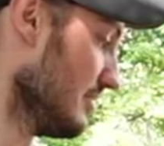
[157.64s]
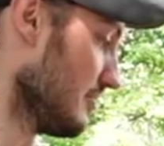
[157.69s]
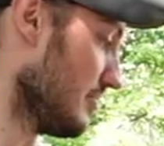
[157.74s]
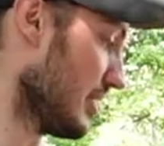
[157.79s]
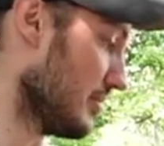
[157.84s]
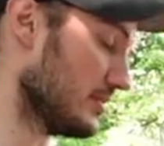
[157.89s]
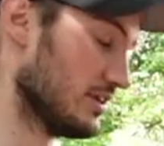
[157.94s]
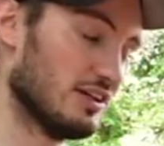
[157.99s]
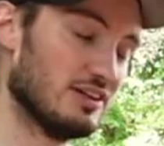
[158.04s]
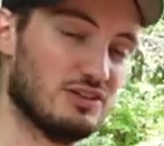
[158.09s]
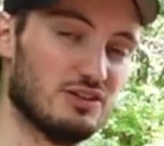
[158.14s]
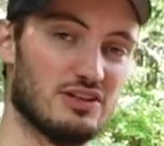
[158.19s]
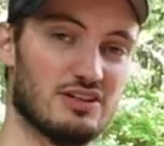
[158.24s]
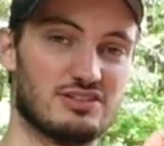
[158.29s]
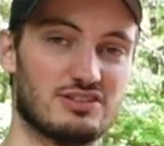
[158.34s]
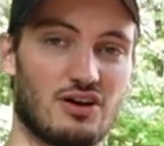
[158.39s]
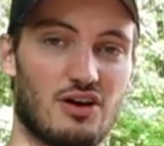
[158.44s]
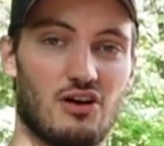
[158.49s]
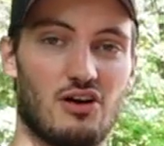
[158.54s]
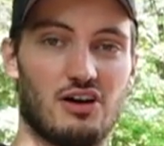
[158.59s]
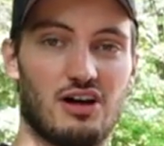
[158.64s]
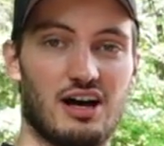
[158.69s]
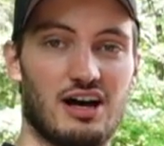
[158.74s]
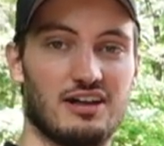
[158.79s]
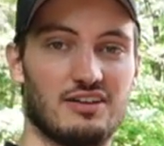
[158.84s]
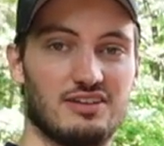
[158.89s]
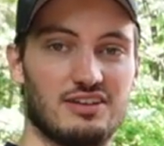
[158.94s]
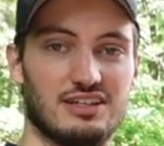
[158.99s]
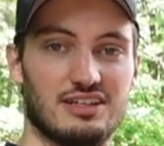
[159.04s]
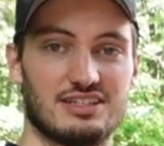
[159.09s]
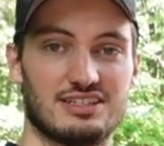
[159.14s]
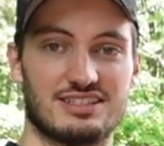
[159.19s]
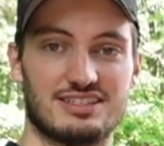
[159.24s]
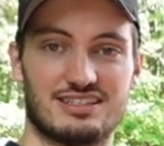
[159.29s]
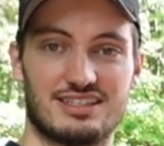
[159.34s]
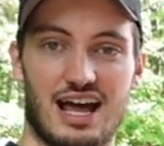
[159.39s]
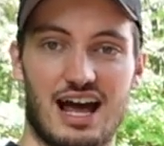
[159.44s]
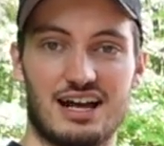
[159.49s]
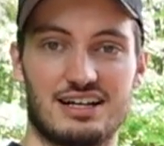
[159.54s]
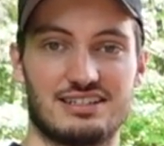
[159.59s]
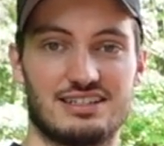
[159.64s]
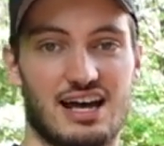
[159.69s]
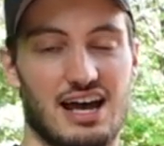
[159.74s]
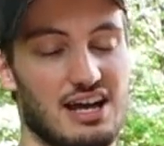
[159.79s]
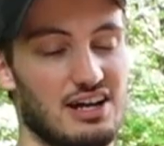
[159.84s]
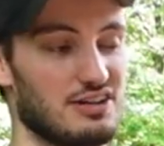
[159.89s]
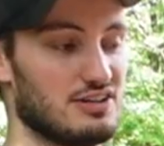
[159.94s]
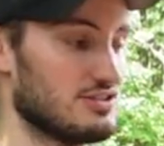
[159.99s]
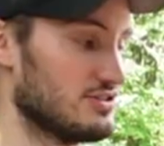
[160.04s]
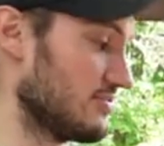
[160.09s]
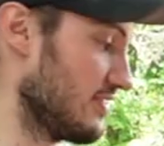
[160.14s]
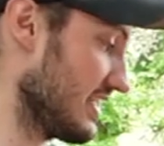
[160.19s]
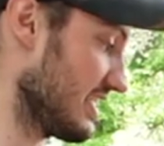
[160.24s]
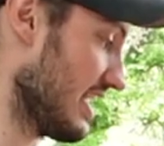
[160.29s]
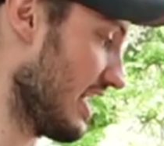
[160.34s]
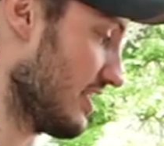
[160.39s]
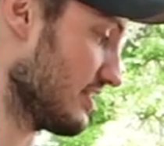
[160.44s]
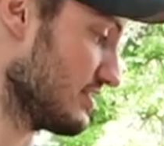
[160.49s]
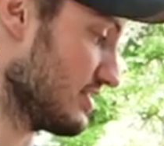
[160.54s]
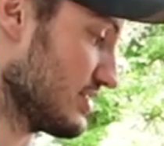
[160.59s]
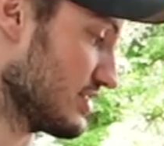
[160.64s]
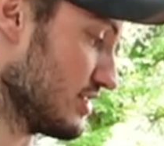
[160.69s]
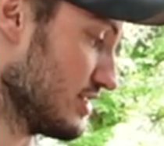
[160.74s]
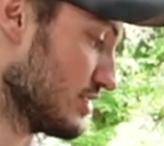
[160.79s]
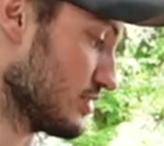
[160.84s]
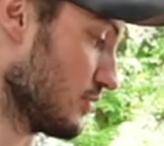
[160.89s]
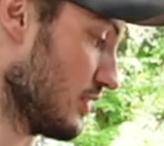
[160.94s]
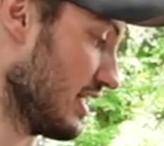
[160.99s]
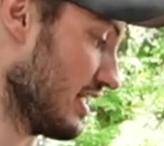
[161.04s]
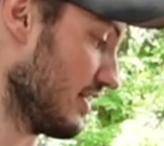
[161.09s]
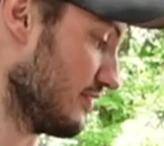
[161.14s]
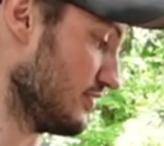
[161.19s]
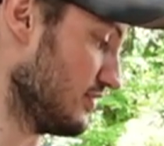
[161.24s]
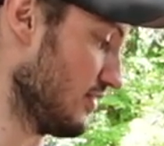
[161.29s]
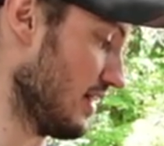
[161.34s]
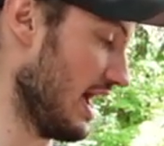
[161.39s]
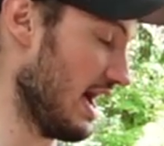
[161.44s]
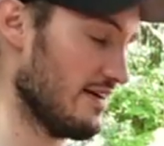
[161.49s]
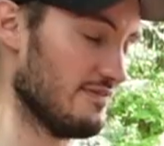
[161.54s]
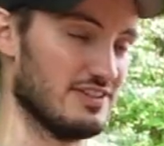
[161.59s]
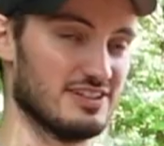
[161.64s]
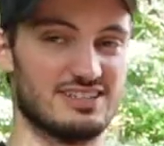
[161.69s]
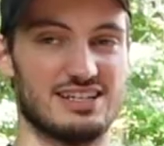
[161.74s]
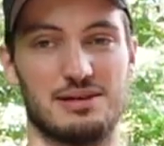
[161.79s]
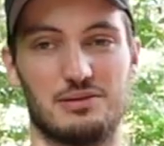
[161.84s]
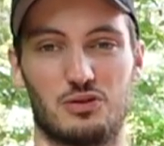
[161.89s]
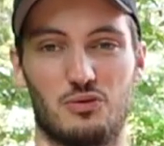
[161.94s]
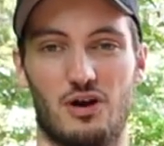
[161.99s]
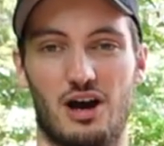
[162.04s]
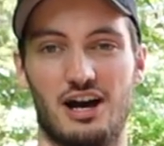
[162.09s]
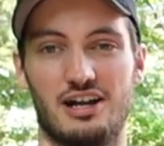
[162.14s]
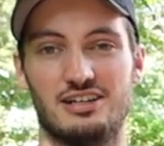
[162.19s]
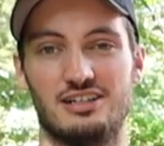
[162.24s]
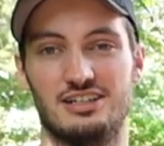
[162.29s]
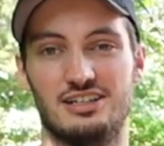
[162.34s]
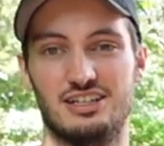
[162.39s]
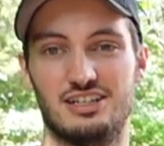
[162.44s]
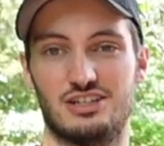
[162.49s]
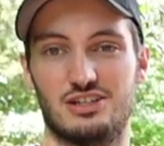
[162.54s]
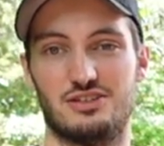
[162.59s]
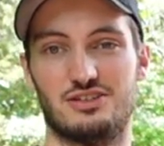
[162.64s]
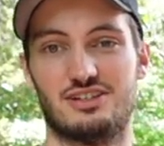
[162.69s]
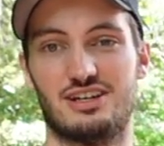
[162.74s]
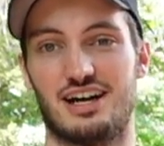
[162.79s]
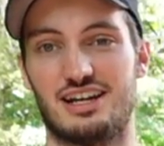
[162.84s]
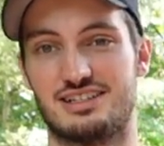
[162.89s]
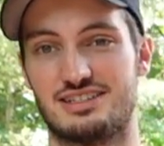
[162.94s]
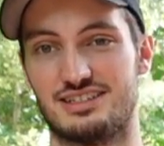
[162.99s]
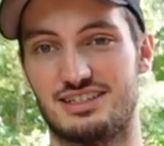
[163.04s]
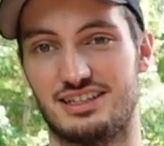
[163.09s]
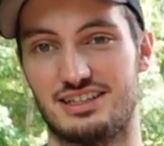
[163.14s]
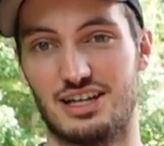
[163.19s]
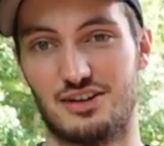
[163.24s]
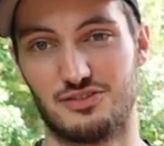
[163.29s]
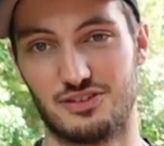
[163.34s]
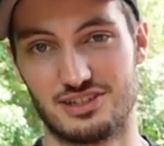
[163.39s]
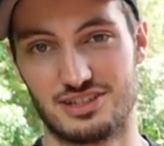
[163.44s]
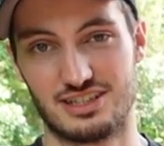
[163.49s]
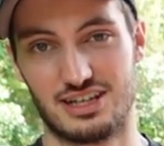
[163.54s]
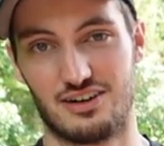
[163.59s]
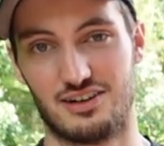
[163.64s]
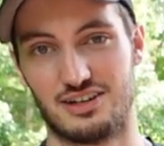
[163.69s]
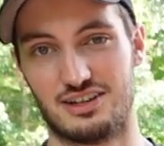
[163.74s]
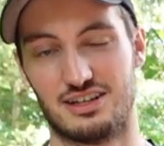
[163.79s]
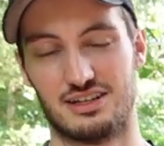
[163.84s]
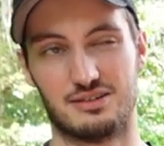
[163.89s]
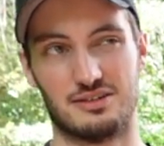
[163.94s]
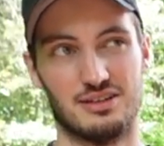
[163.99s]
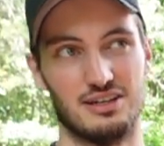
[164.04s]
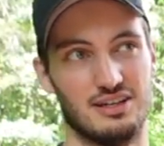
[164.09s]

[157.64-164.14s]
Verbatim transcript: But I'm gonna do this all on the stock tires right now. Just this way, if you have the same quad, you can kind of see the difference in everything.